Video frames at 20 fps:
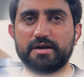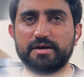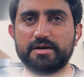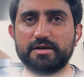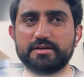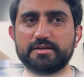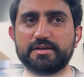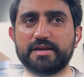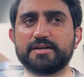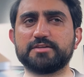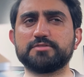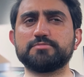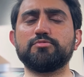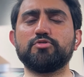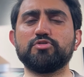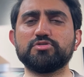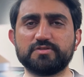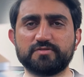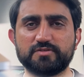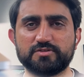part. That's
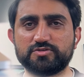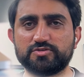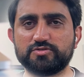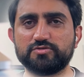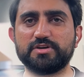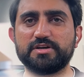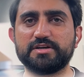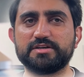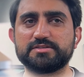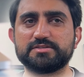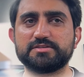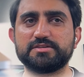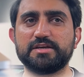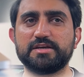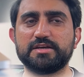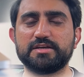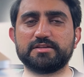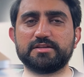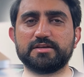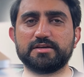most of the students
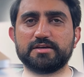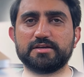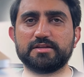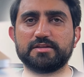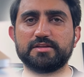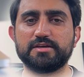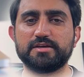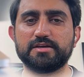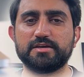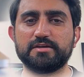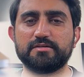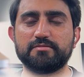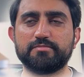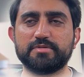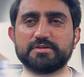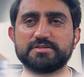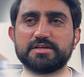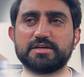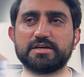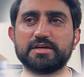they
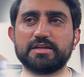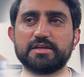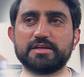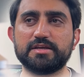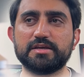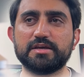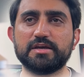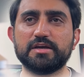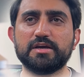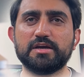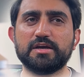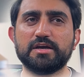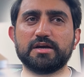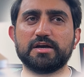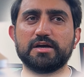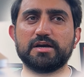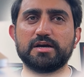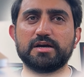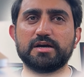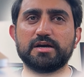basically
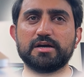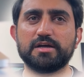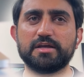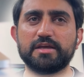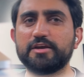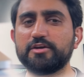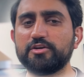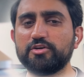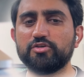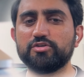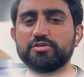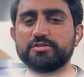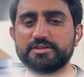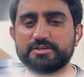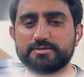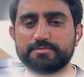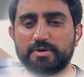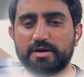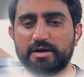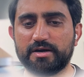ignore
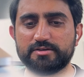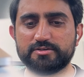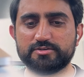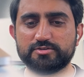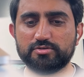this part.